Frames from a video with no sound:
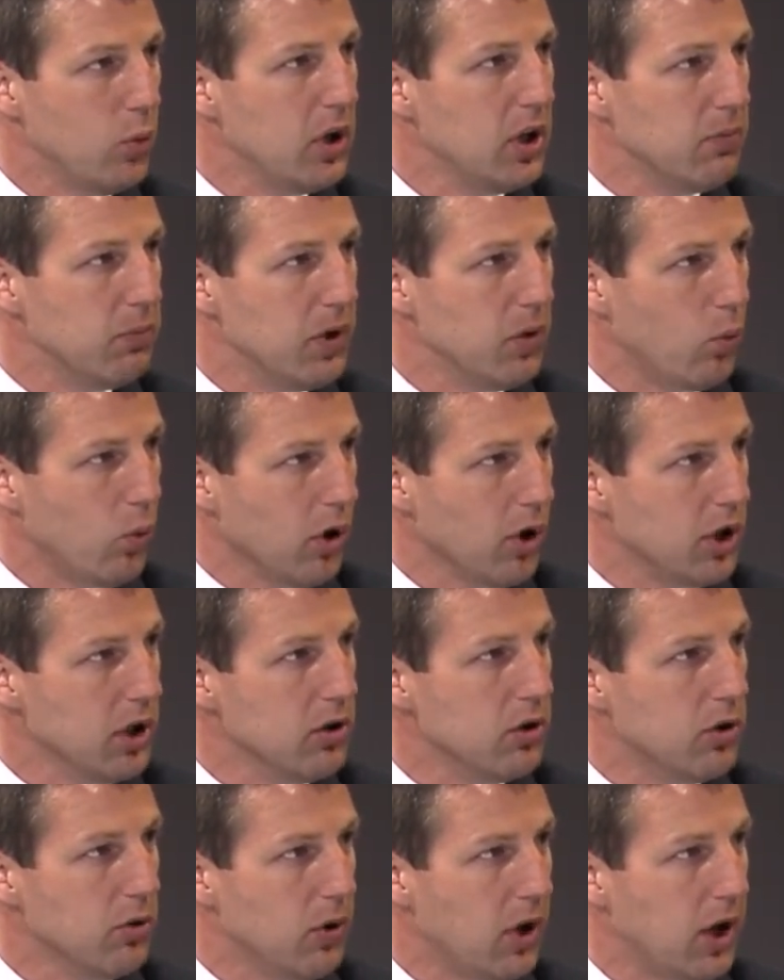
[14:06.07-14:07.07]
we have been
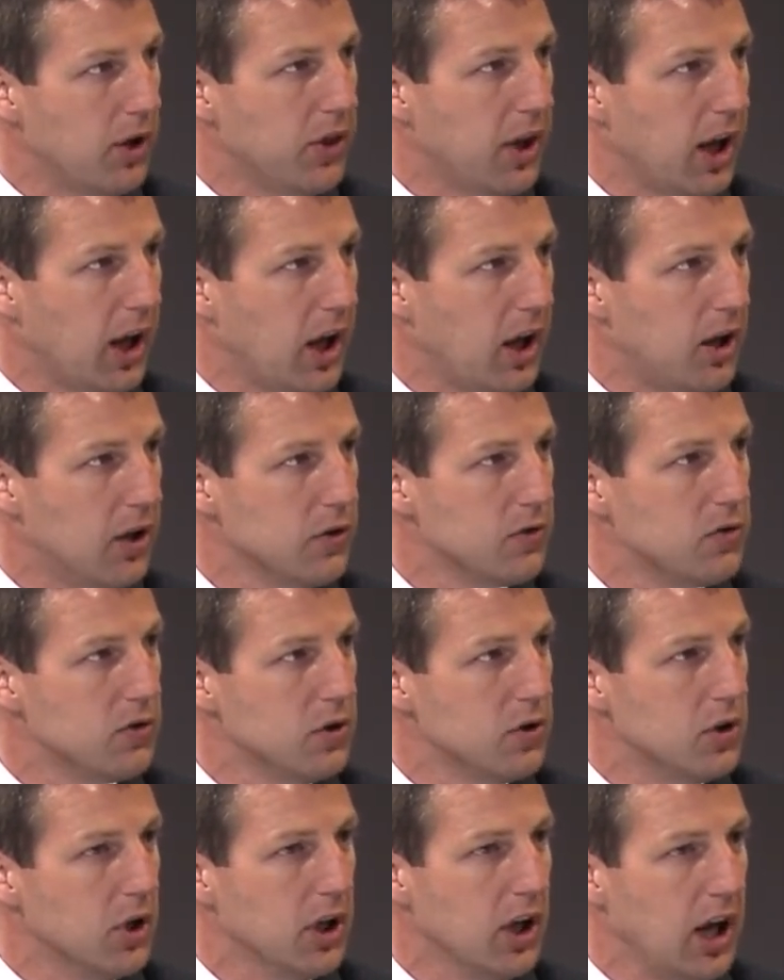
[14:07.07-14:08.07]
working throughout the House
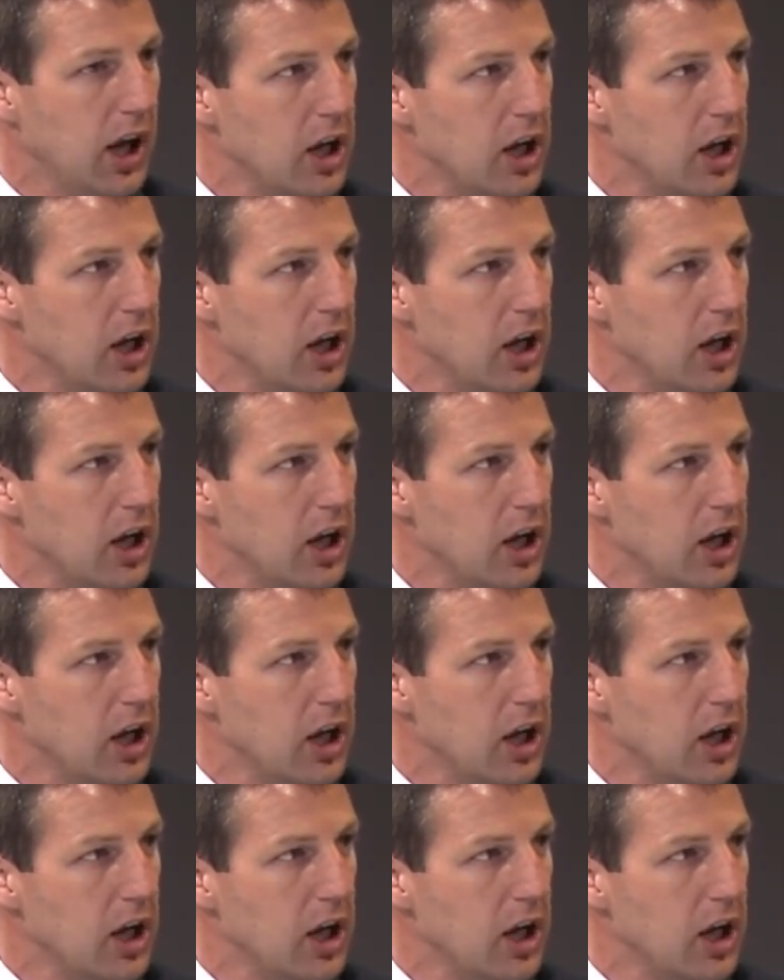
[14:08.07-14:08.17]
uh,